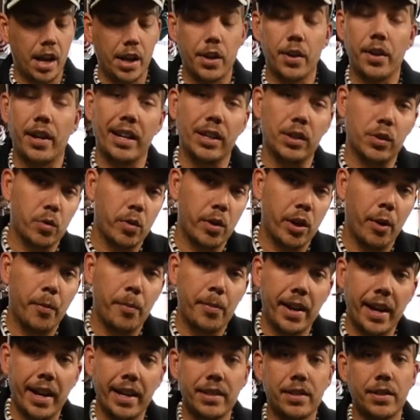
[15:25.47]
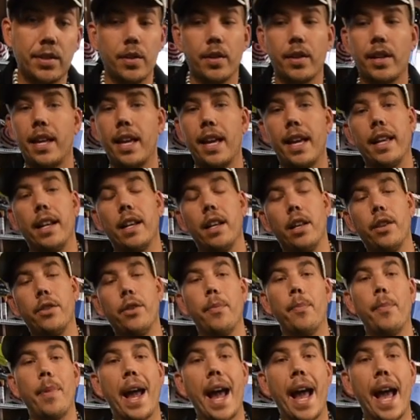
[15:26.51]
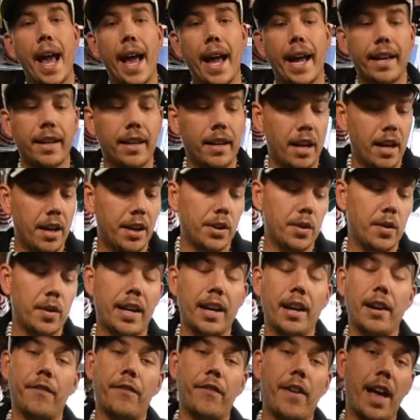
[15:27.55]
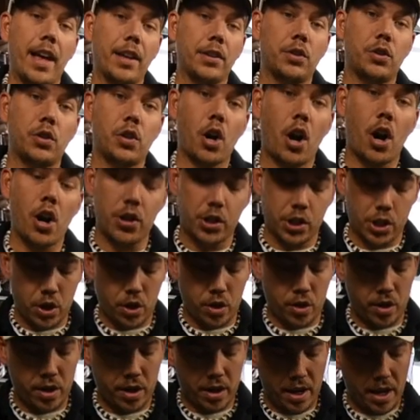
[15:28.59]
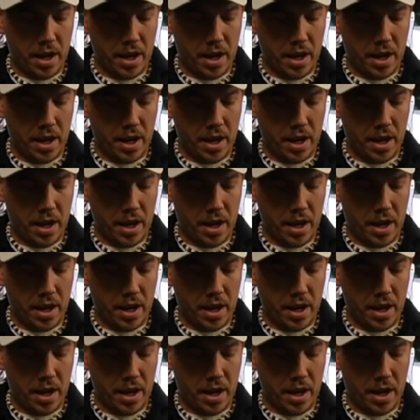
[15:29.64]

you get drill bits, you get uh, the bag, you get a fast charger,